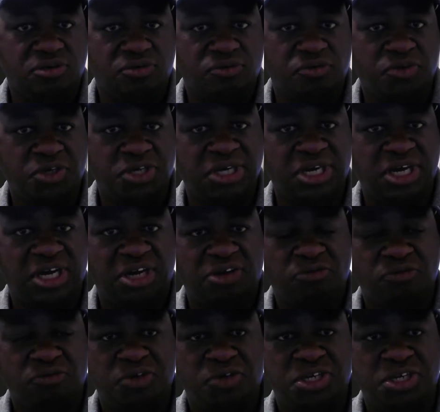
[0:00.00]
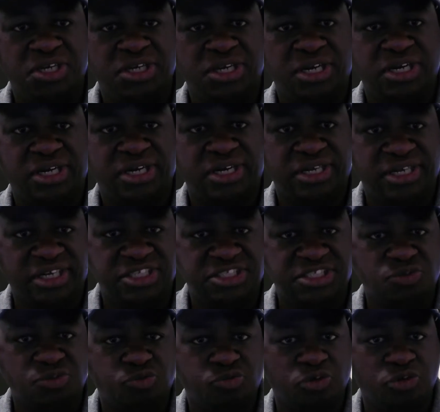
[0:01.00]
We got our
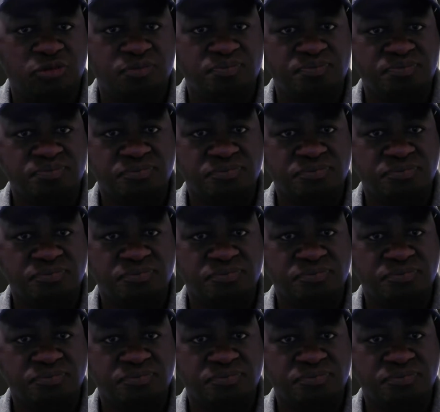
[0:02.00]
asses whooped